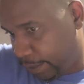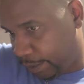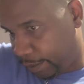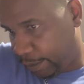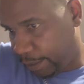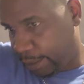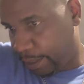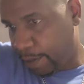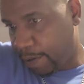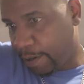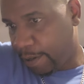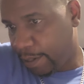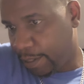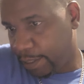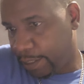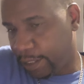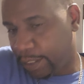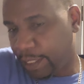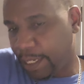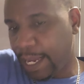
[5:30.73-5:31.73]
SAR
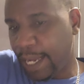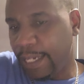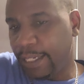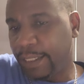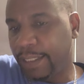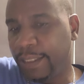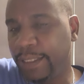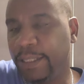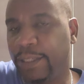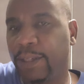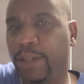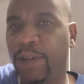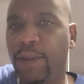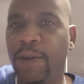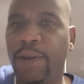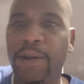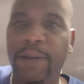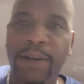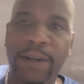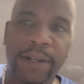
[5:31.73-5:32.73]
is slightly
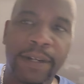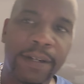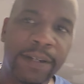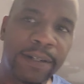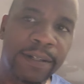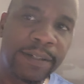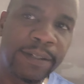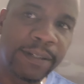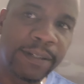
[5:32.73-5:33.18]
longer.